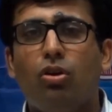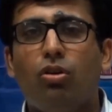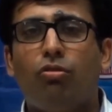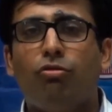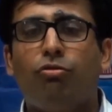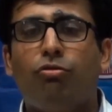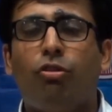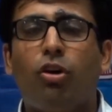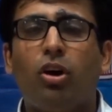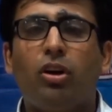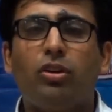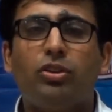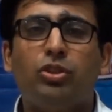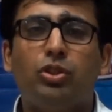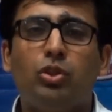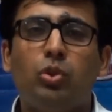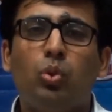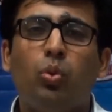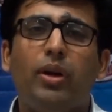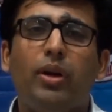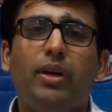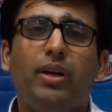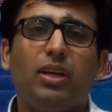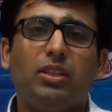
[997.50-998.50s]
for
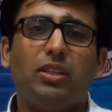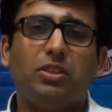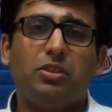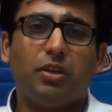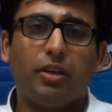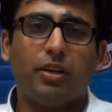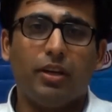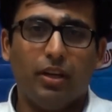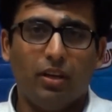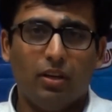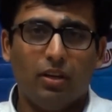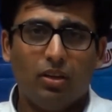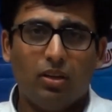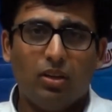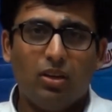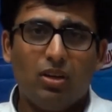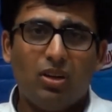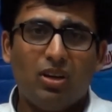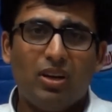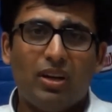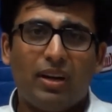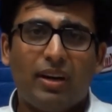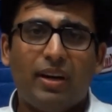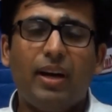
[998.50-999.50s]
shoe industry,
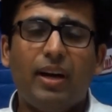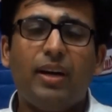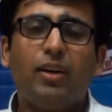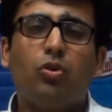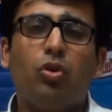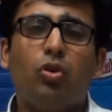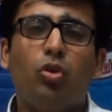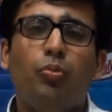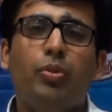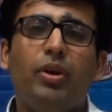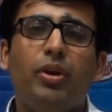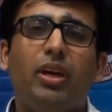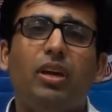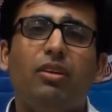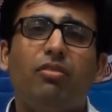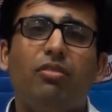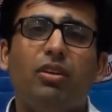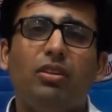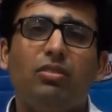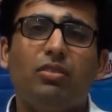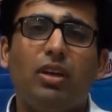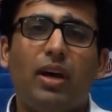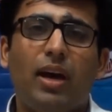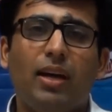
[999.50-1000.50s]
rate could be
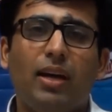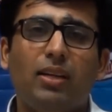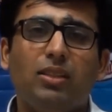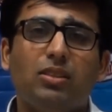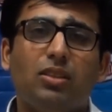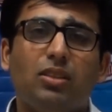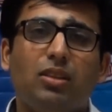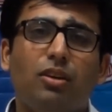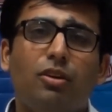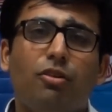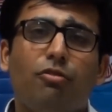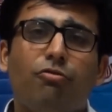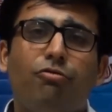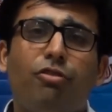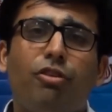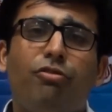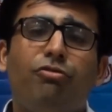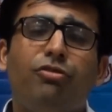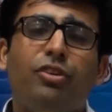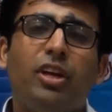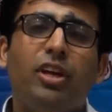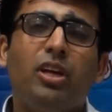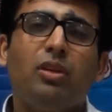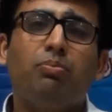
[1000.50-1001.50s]
given as
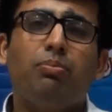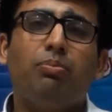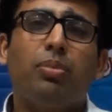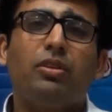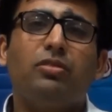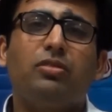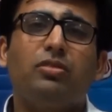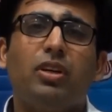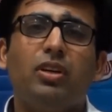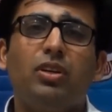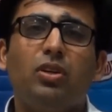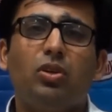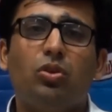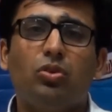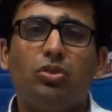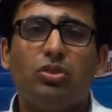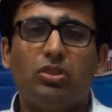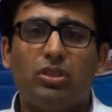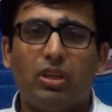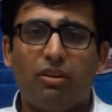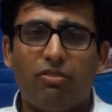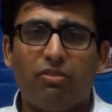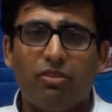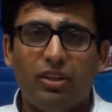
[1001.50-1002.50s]
15% to
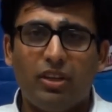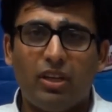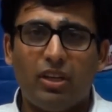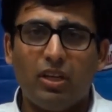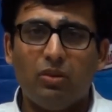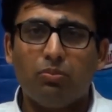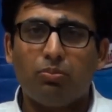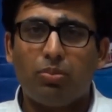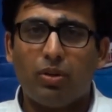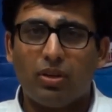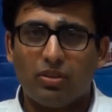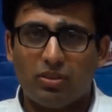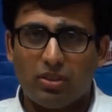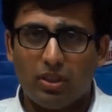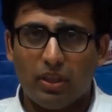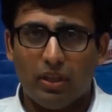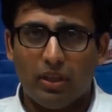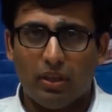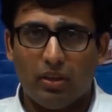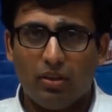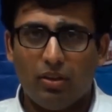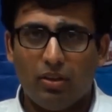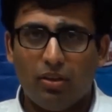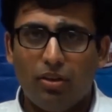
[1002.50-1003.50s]
17%,
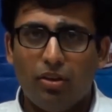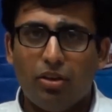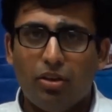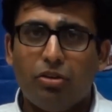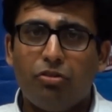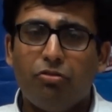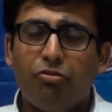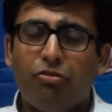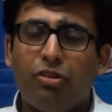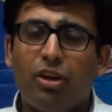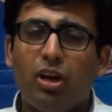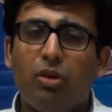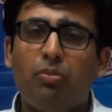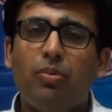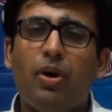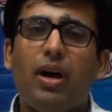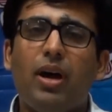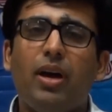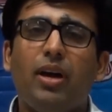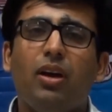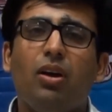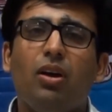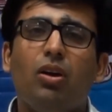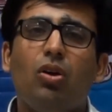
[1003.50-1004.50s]

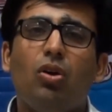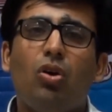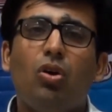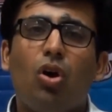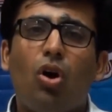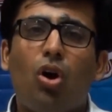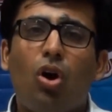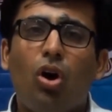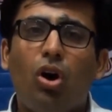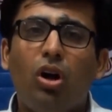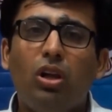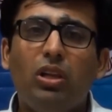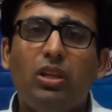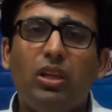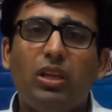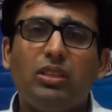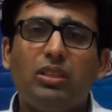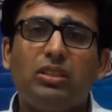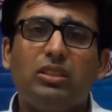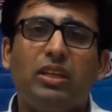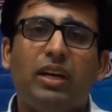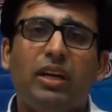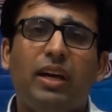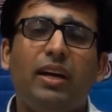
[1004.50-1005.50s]
whereby all the
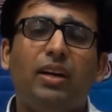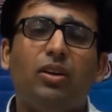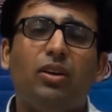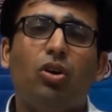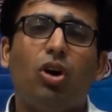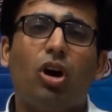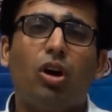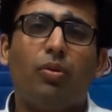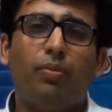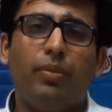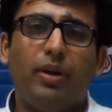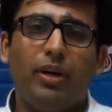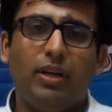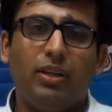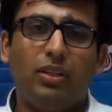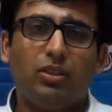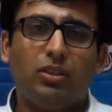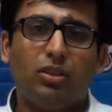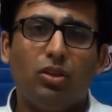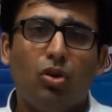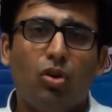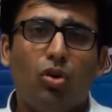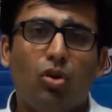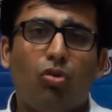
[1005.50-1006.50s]
state
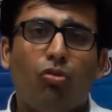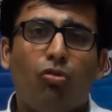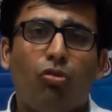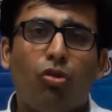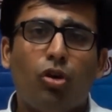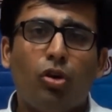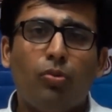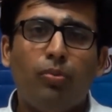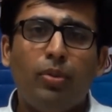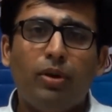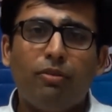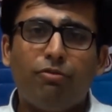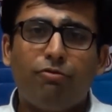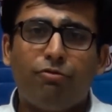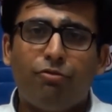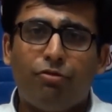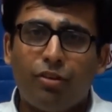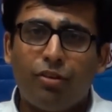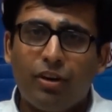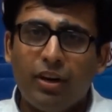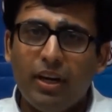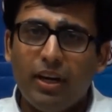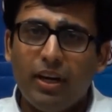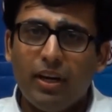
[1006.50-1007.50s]
governments would be
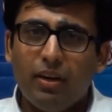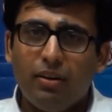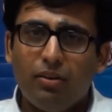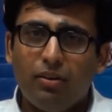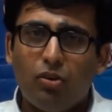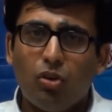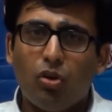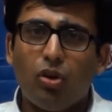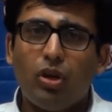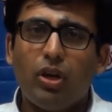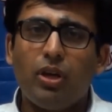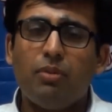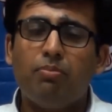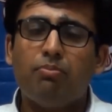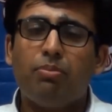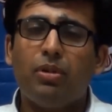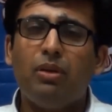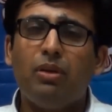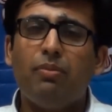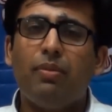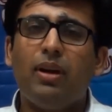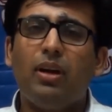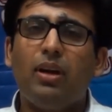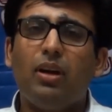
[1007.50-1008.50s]
free to
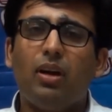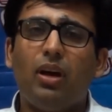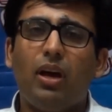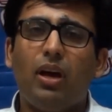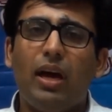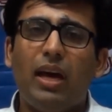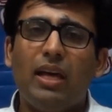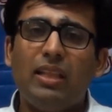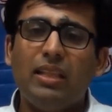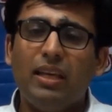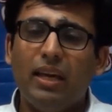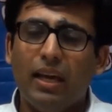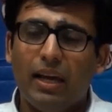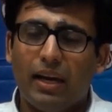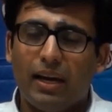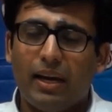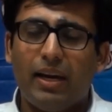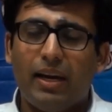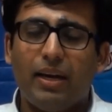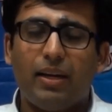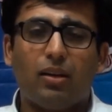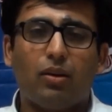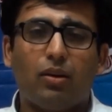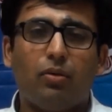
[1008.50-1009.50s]
implement any
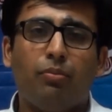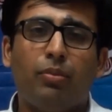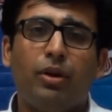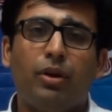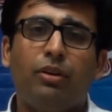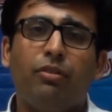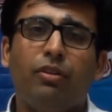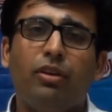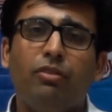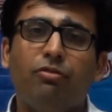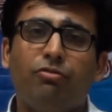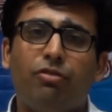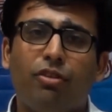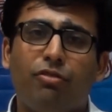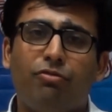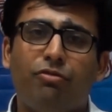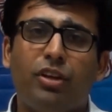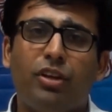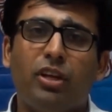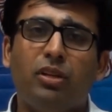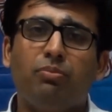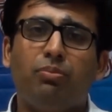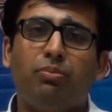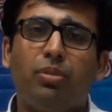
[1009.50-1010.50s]
rate between
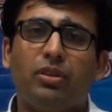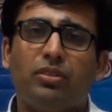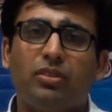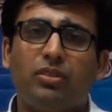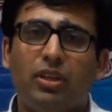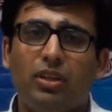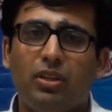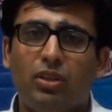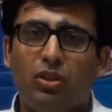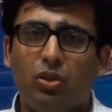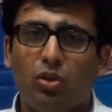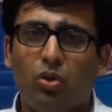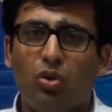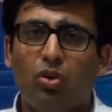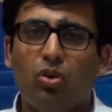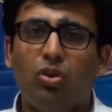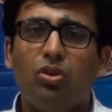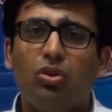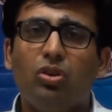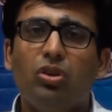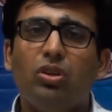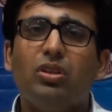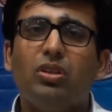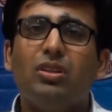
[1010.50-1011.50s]
15% to
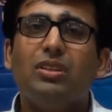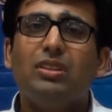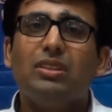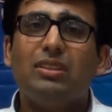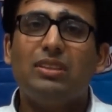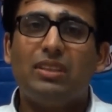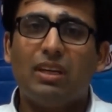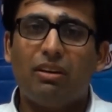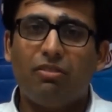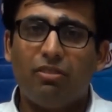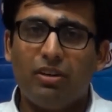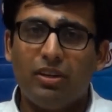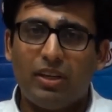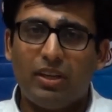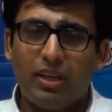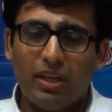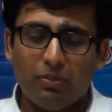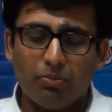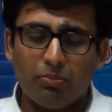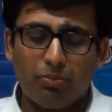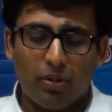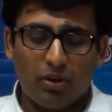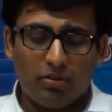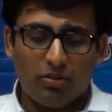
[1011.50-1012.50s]

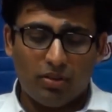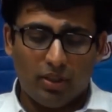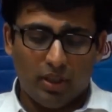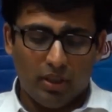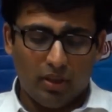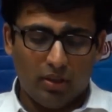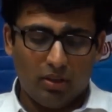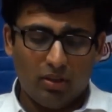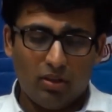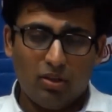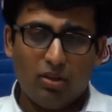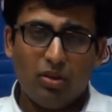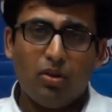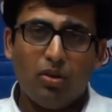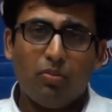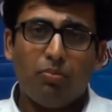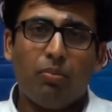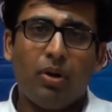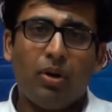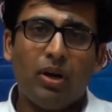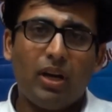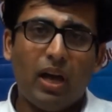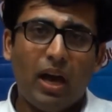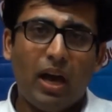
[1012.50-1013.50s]
17%.
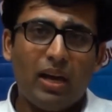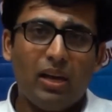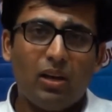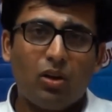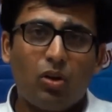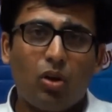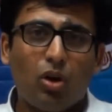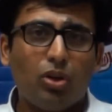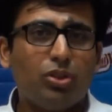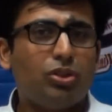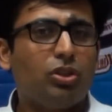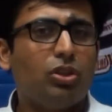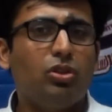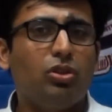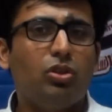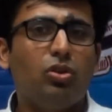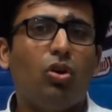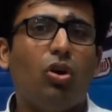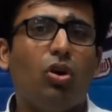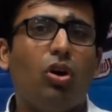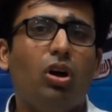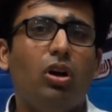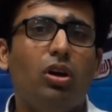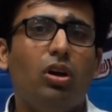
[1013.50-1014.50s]
But I'll caution
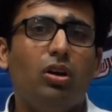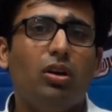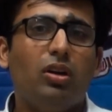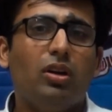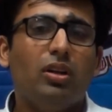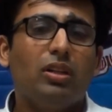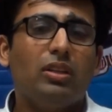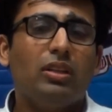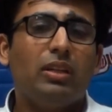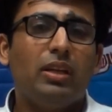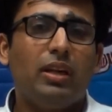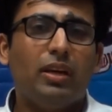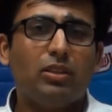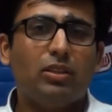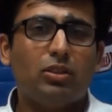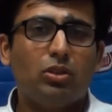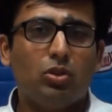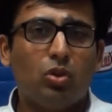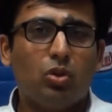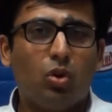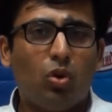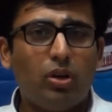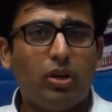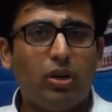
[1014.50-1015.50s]
you all, there
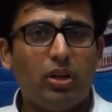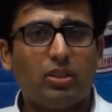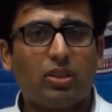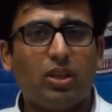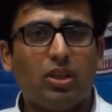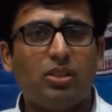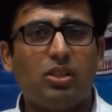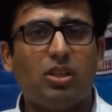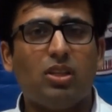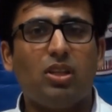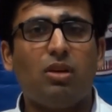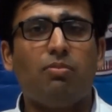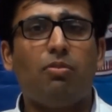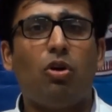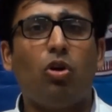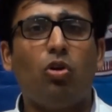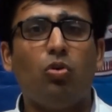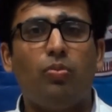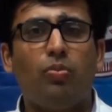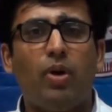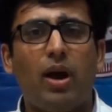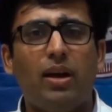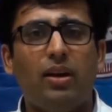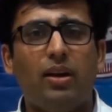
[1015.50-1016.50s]
is no discussion
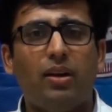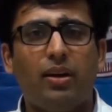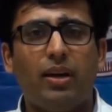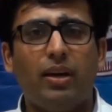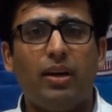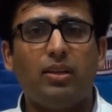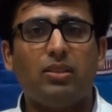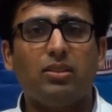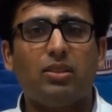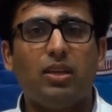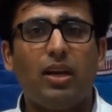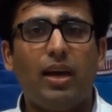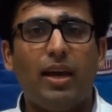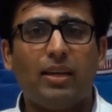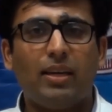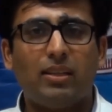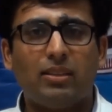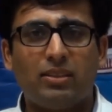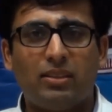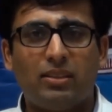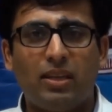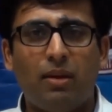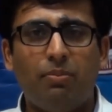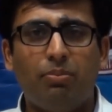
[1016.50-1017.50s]
about band rates
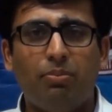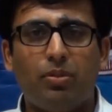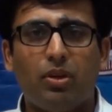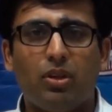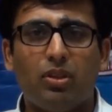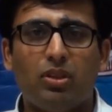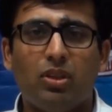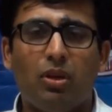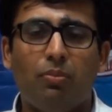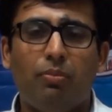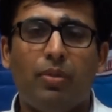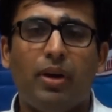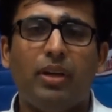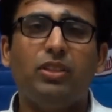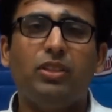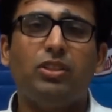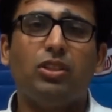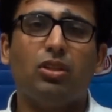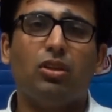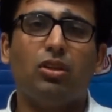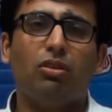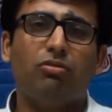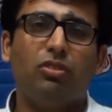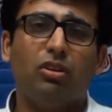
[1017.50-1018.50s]
except the
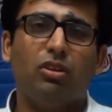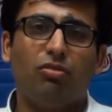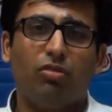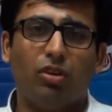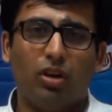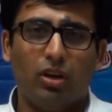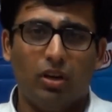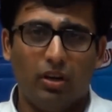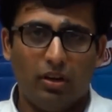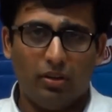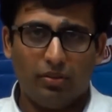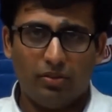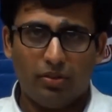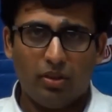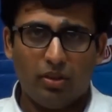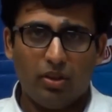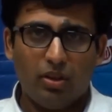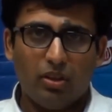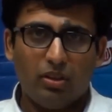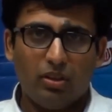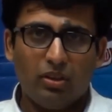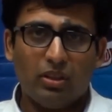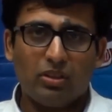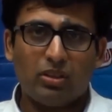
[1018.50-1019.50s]
mention of the word.
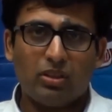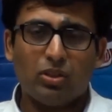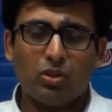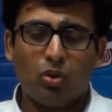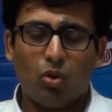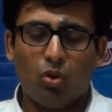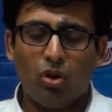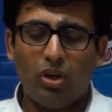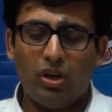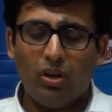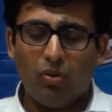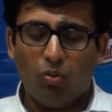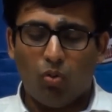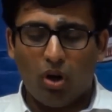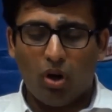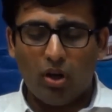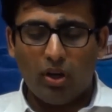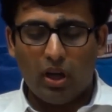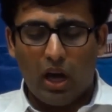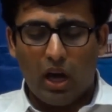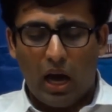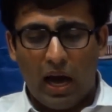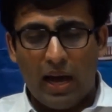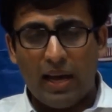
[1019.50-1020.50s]
This is only
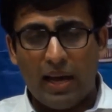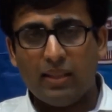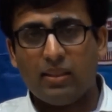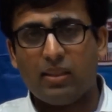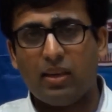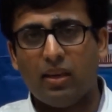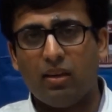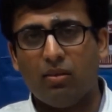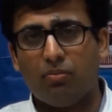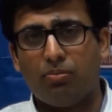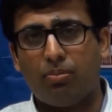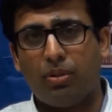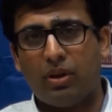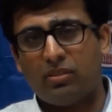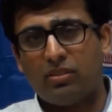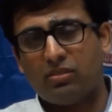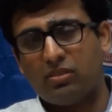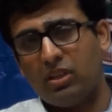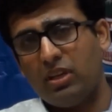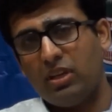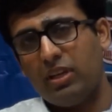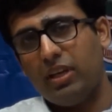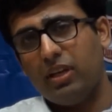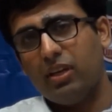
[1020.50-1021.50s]
what I think
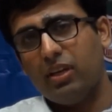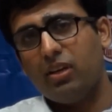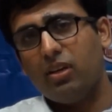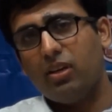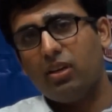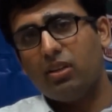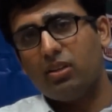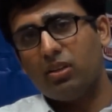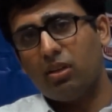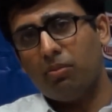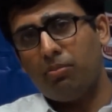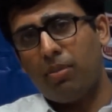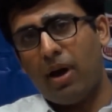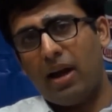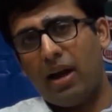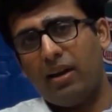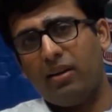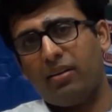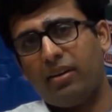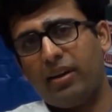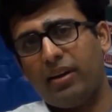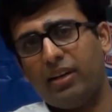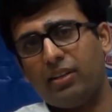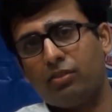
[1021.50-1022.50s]
personally the
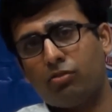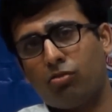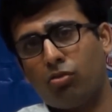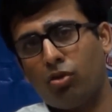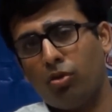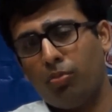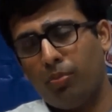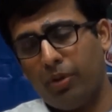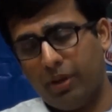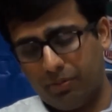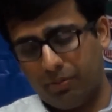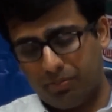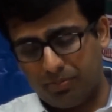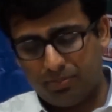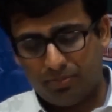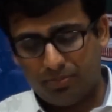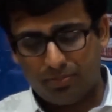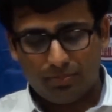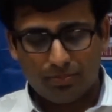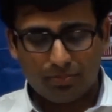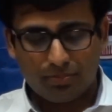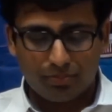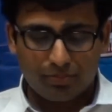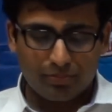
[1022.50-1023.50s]
band rates would mean.
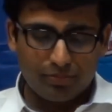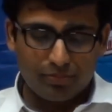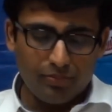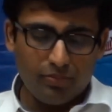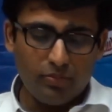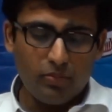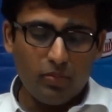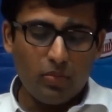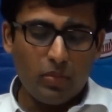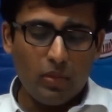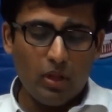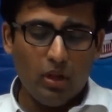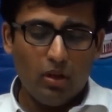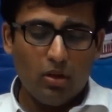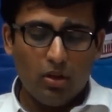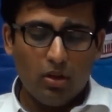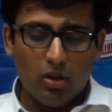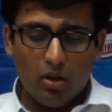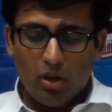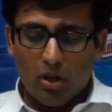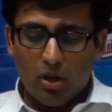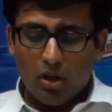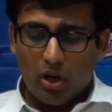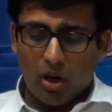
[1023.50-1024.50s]

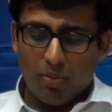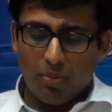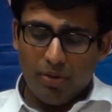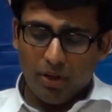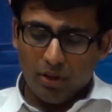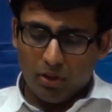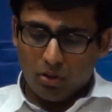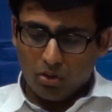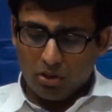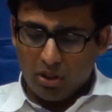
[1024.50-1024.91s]
Coming to